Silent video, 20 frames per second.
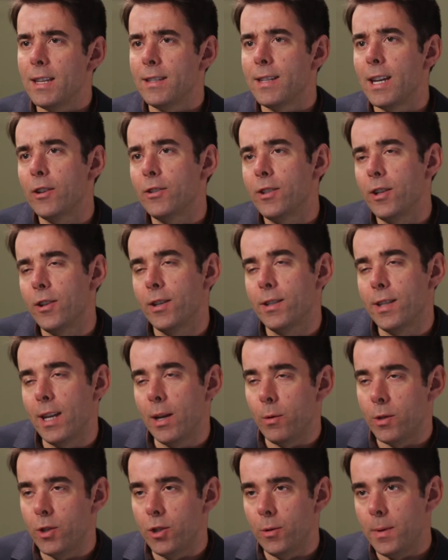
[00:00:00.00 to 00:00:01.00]
as Secretary of
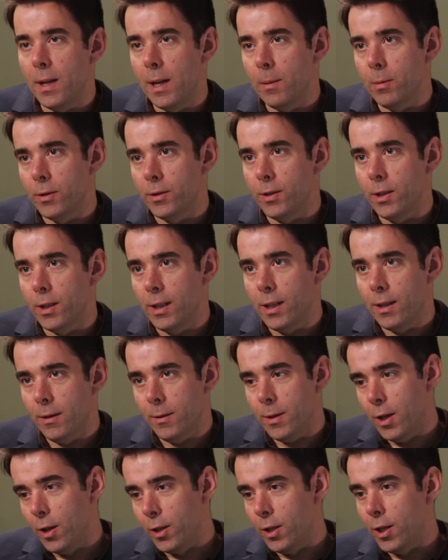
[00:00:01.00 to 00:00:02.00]
State, would you be able
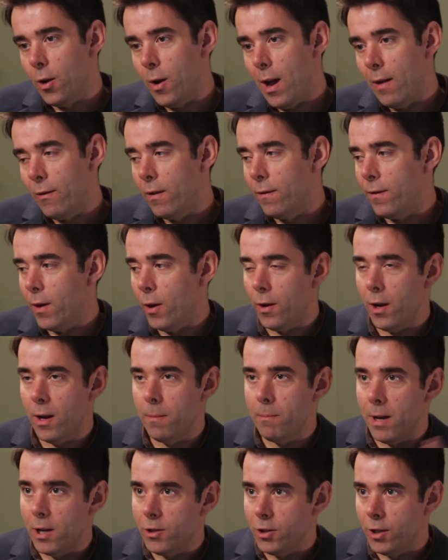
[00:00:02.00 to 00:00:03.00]
to, you don't have a vote
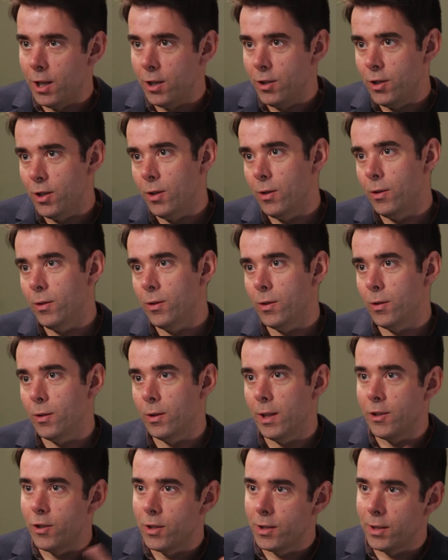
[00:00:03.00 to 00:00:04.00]
on budget issues
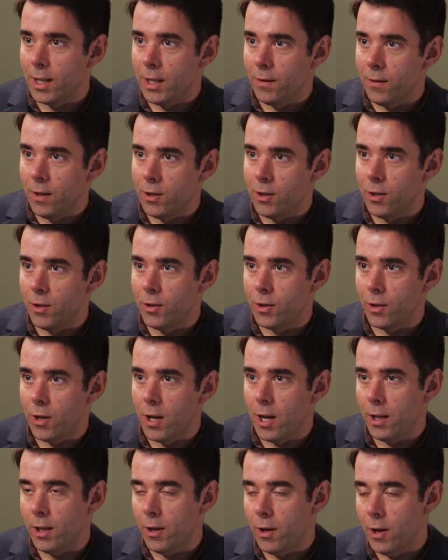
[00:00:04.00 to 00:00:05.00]
or legislative issues,
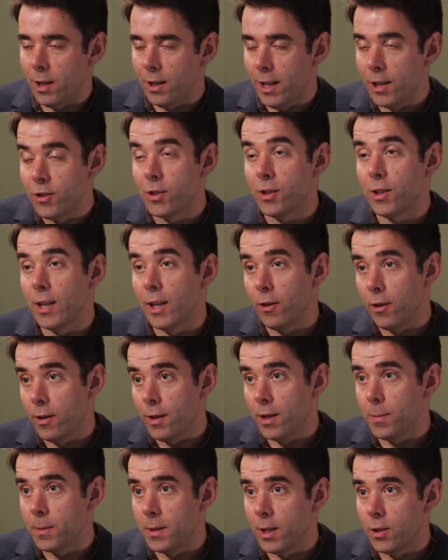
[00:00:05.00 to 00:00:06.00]
you're not a
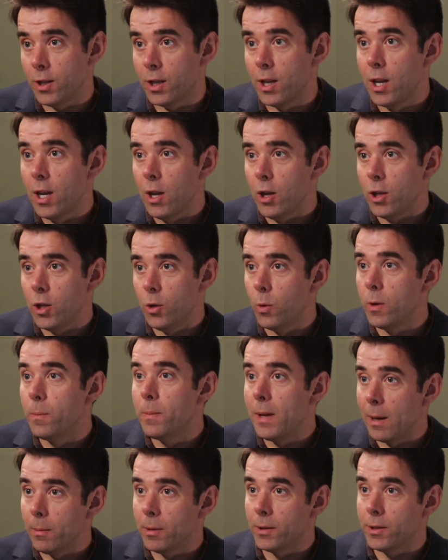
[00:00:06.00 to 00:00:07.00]
legislator in this position, you
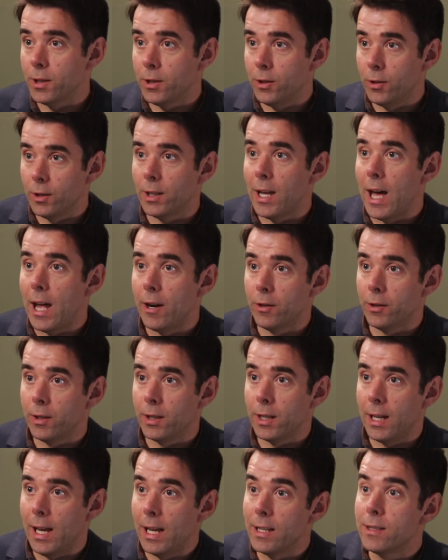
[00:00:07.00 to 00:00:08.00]
would be able to
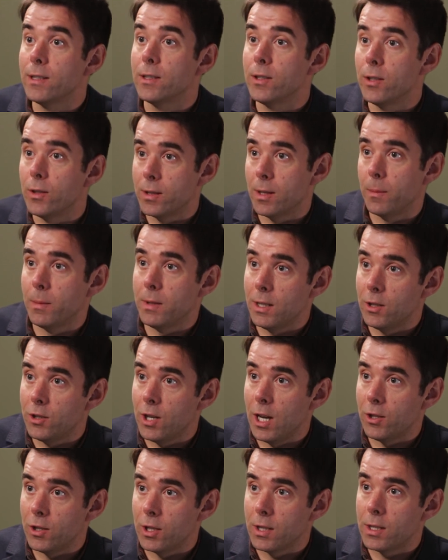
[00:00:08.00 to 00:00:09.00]
unilaterally institute some of
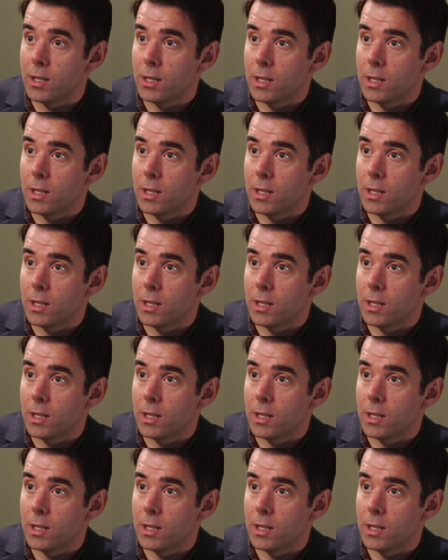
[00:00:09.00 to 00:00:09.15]
these changes.